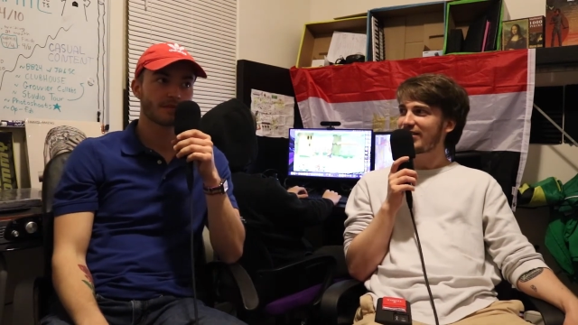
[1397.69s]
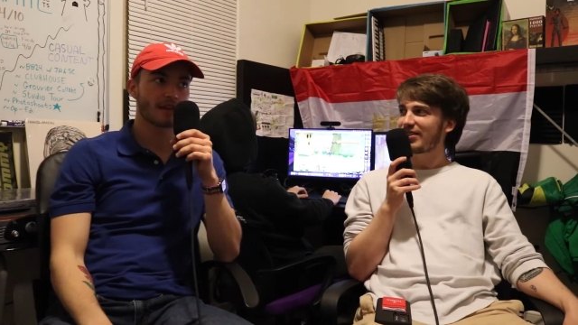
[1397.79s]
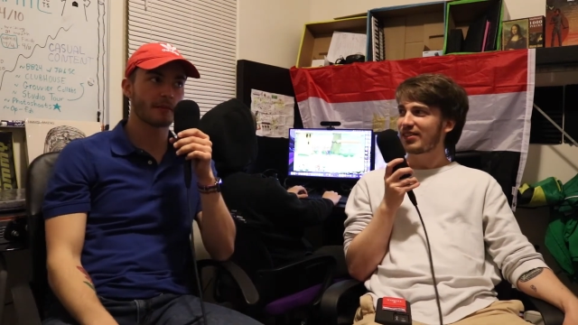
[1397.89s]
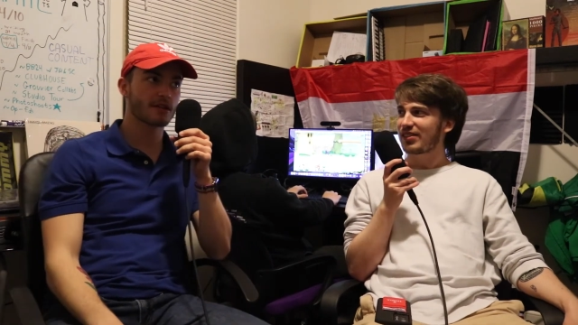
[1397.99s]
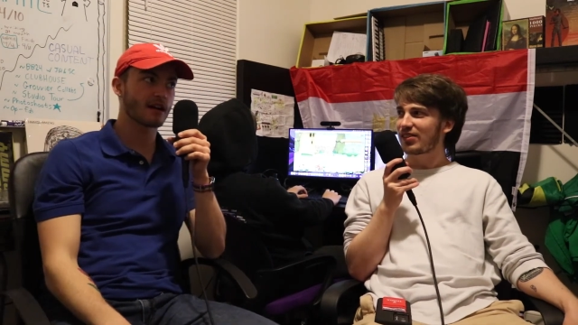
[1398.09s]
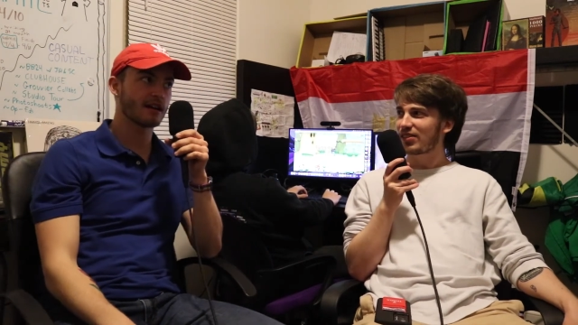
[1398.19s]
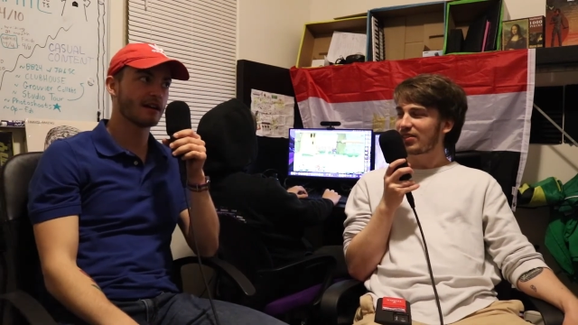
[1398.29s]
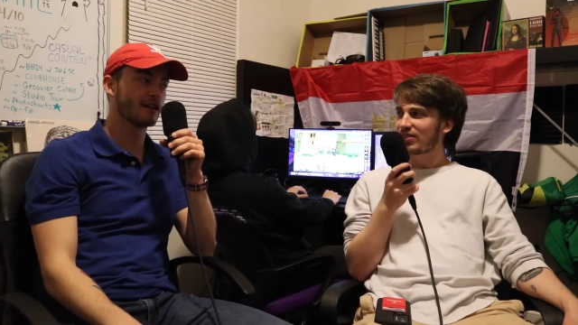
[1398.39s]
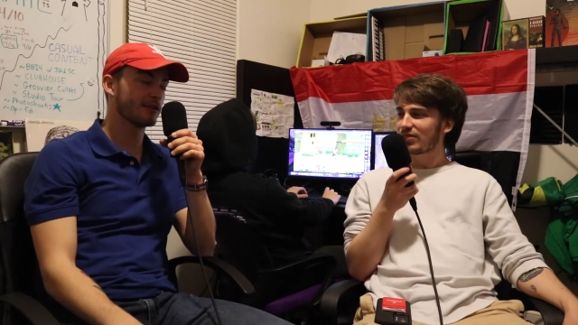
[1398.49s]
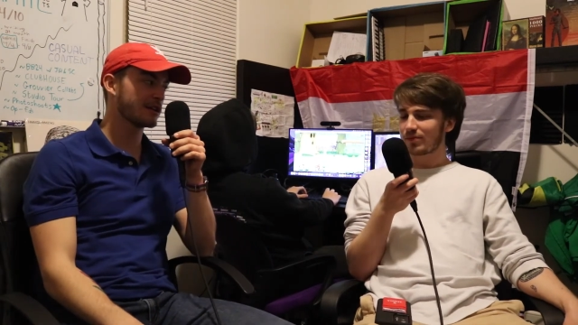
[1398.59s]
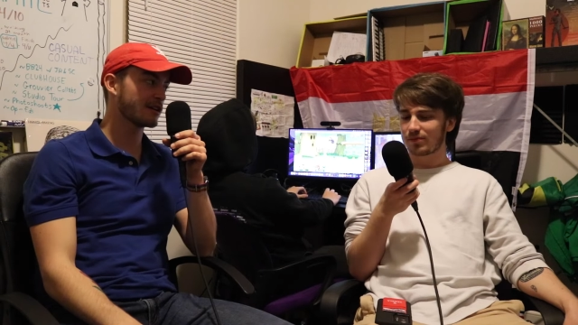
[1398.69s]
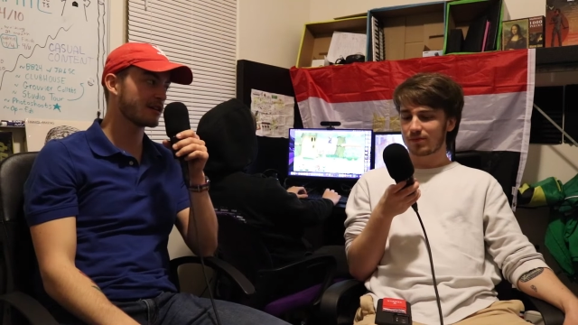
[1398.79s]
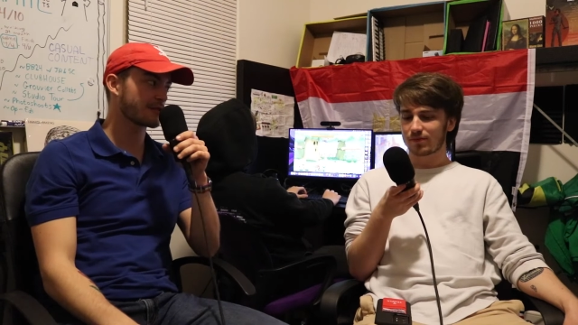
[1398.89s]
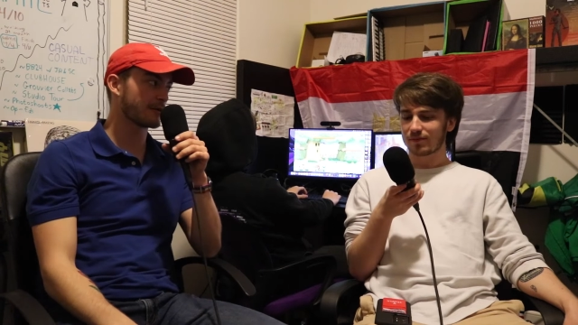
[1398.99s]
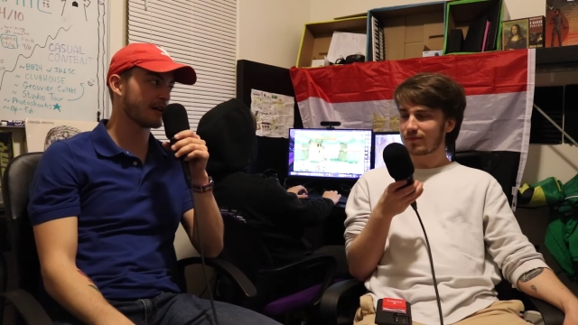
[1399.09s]
Speaker 1: I'm excited. It'll be a good
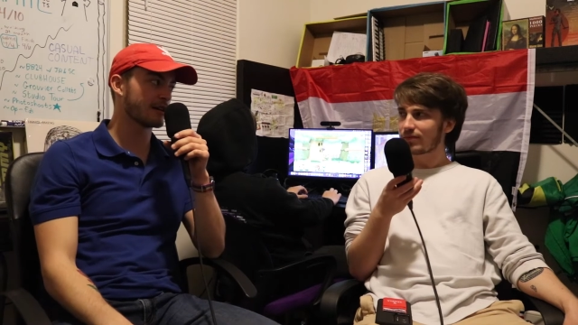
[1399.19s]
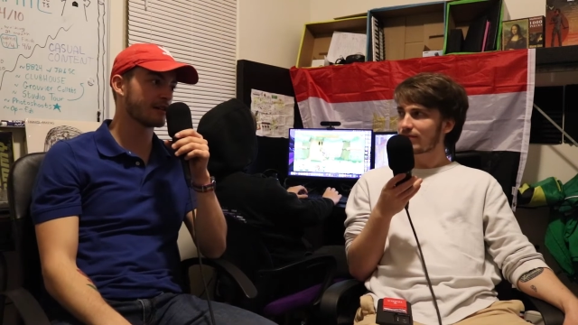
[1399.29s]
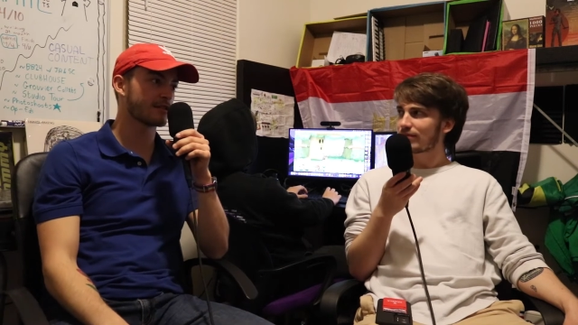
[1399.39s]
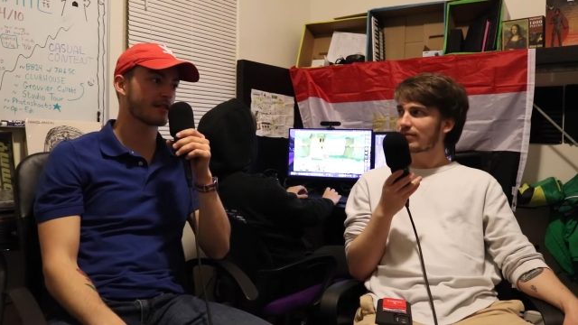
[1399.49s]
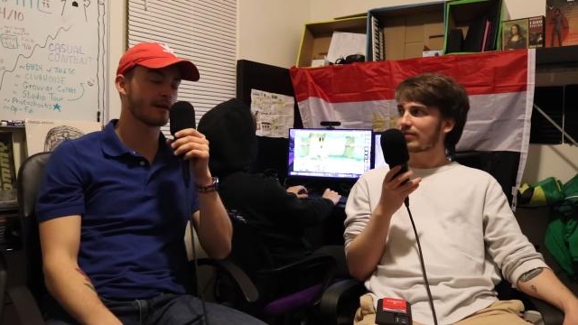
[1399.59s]
experience.